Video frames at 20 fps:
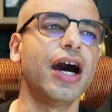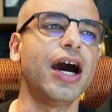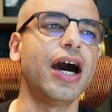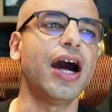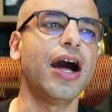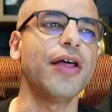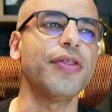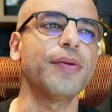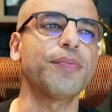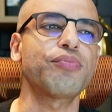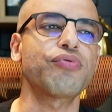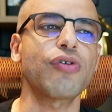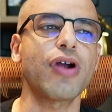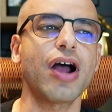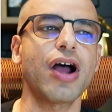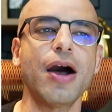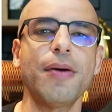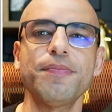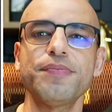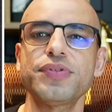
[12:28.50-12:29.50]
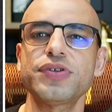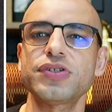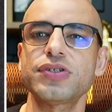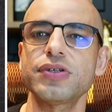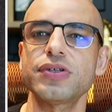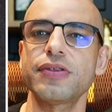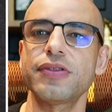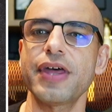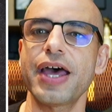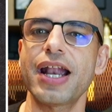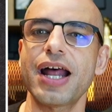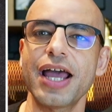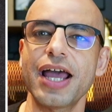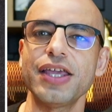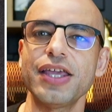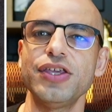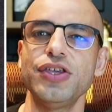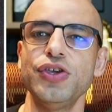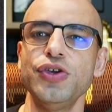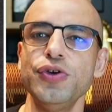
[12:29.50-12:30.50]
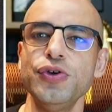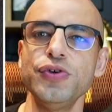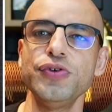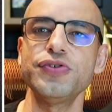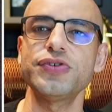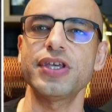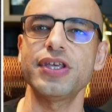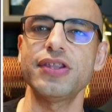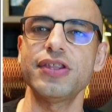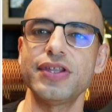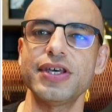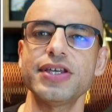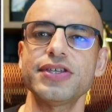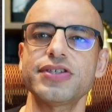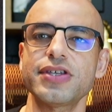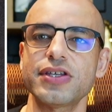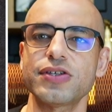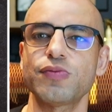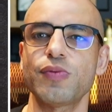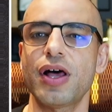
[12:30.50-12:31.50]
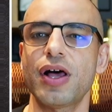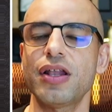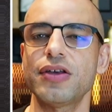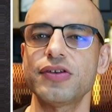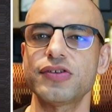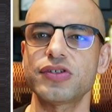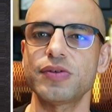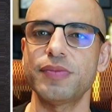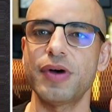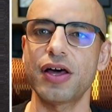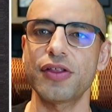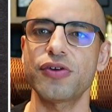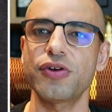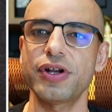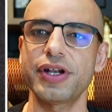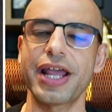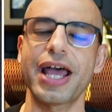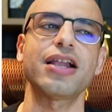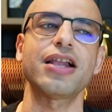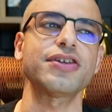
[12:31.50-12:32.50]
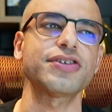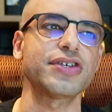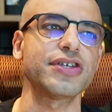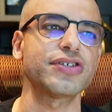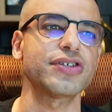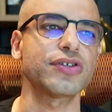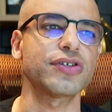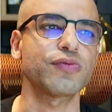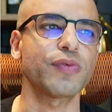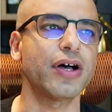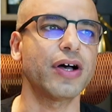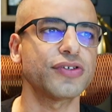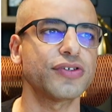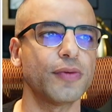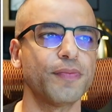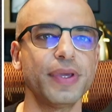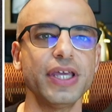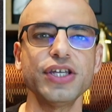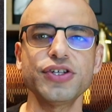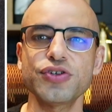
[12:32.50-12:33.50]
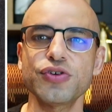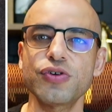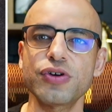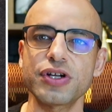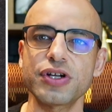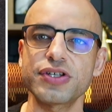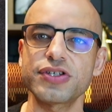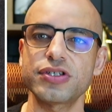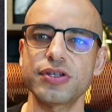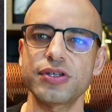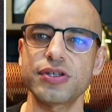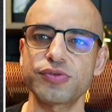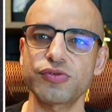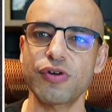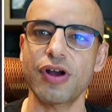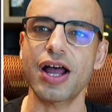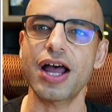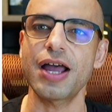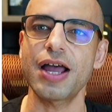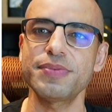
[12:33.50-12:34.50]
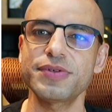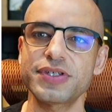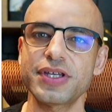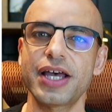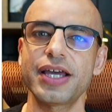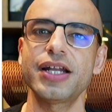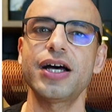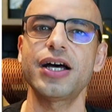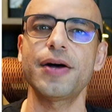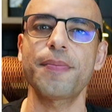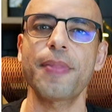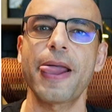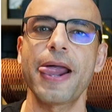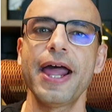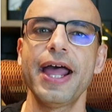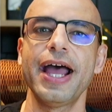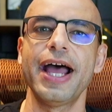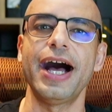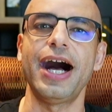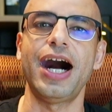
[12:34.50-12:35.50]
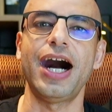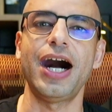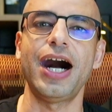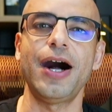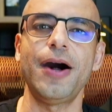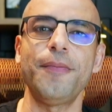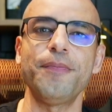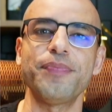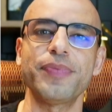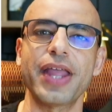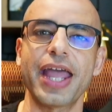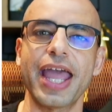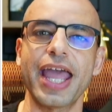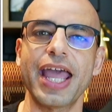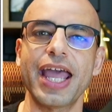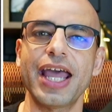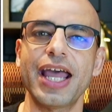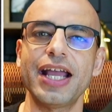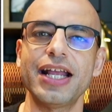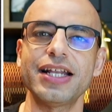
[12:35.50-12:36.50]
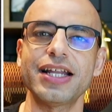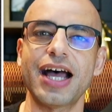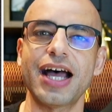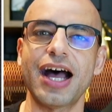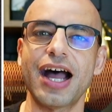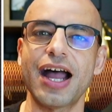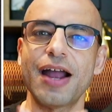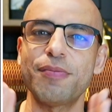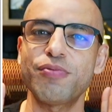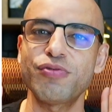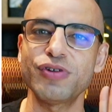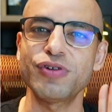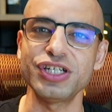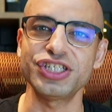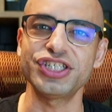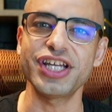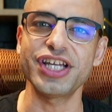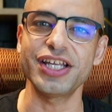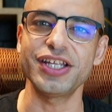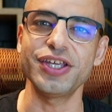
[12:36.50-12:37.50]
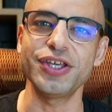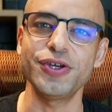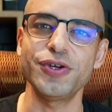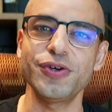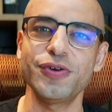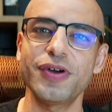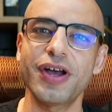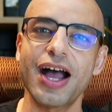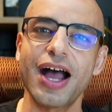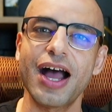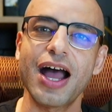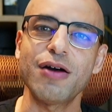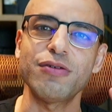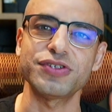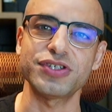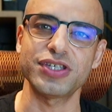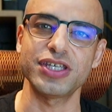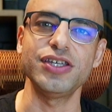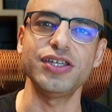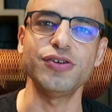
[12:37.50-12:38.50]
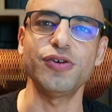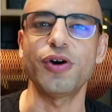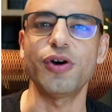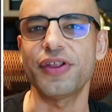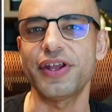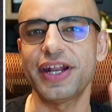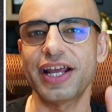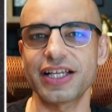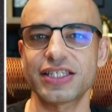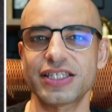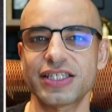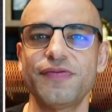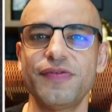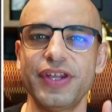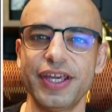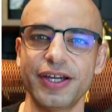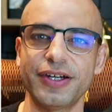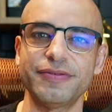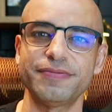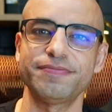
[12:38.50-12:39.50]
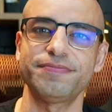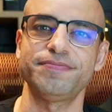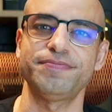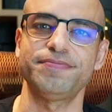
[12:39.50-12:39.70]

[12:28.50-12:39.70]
the prompts that I use in this, as well as some other analysis as well. So be sure to subscribe, sign up, and I appreciate you. I will see you on the next video.